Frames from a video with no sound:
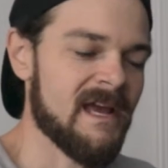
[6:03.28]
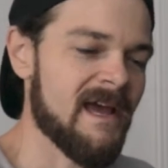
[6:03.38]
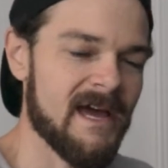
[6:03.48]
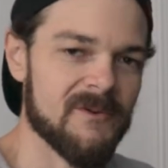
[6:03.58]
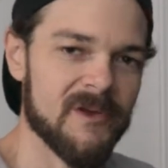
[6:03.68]
I
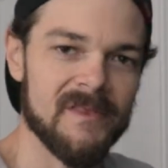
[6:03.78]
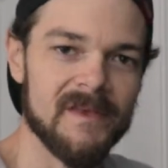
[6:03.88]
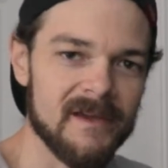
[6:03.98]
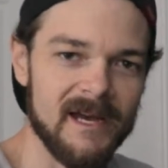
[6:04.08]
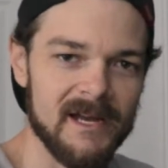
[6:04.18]
had with
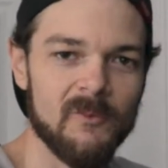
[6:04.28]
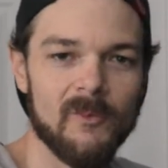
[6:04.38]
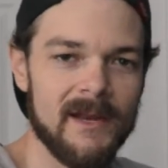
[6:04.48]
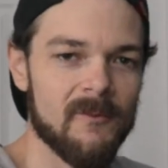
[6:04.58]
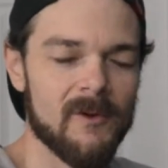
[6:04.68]
it kind of
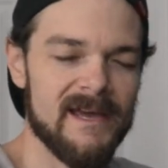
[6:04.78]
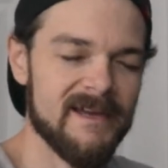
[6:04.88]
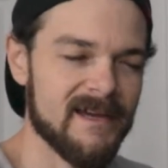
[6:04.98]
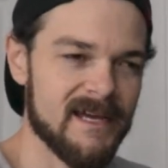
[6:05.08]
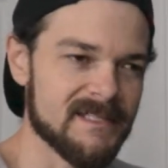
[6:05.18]
went
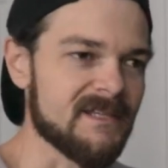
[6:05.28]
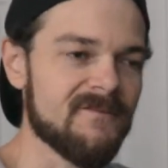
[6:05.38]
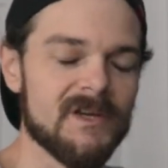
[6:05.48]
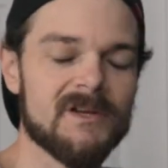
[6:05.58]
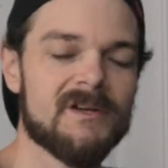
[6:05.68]
away as I
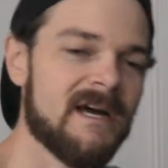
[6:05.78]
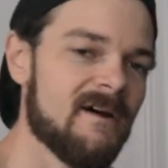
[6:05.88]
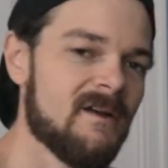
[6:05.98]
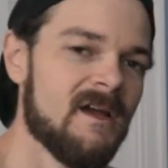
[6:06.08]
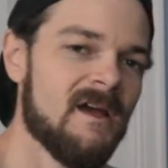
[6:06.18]
figured
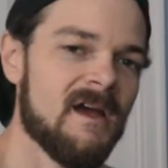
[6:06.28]
out